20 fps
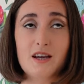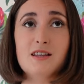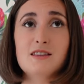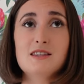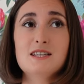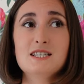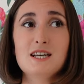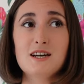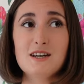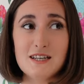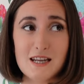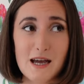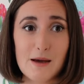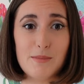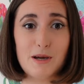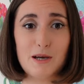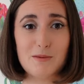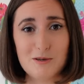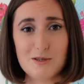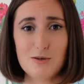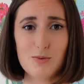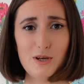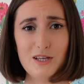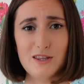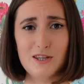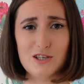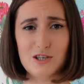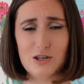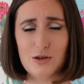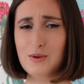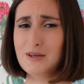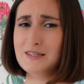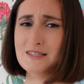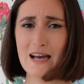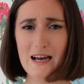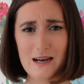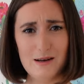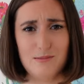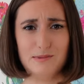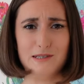The dynamic between the two is
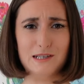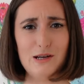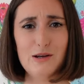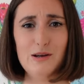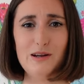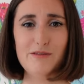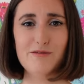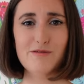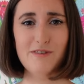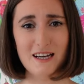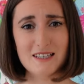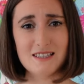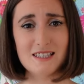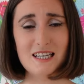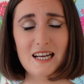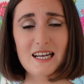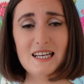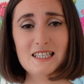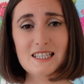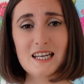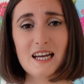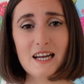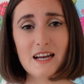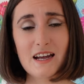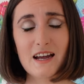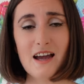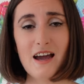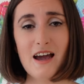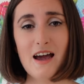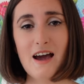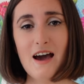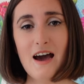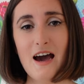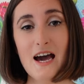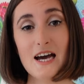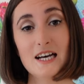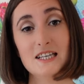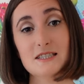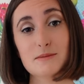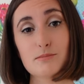absolutely fascinating,
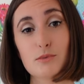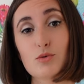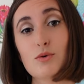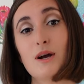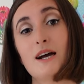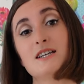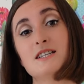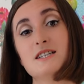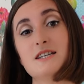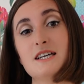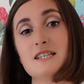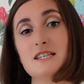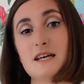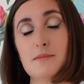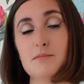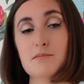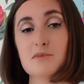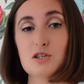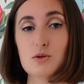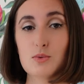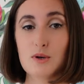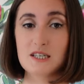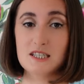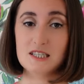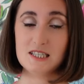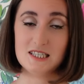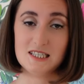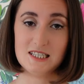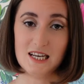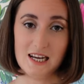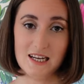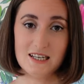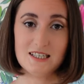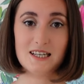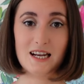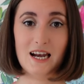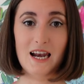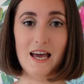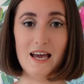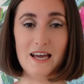as Miranda attempts to
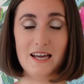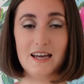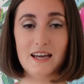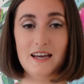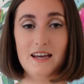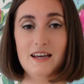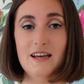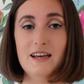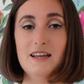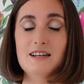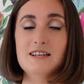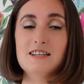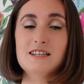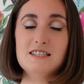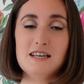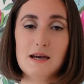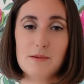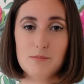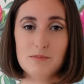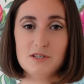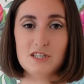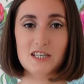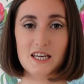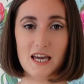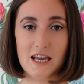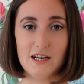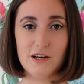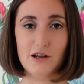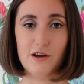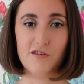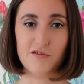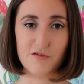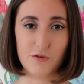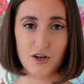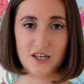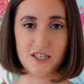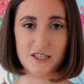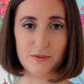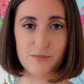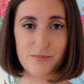understand Clegg in an attempt to gain her
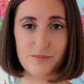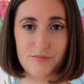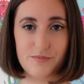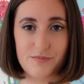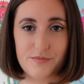freedom.